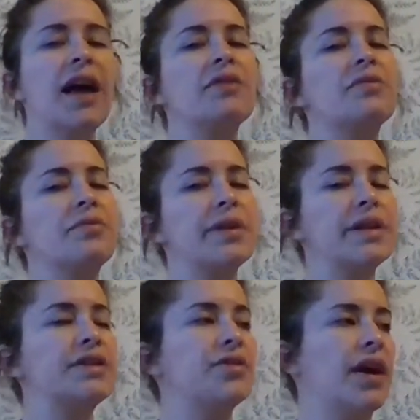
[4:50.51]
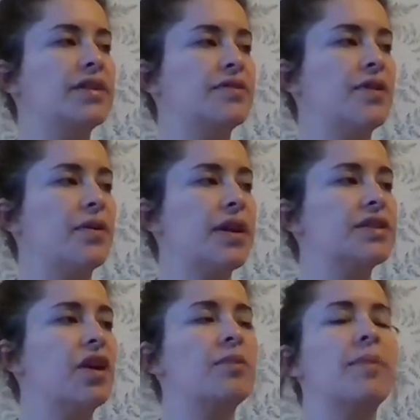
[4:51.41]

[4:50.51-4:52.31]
I really tried to focus on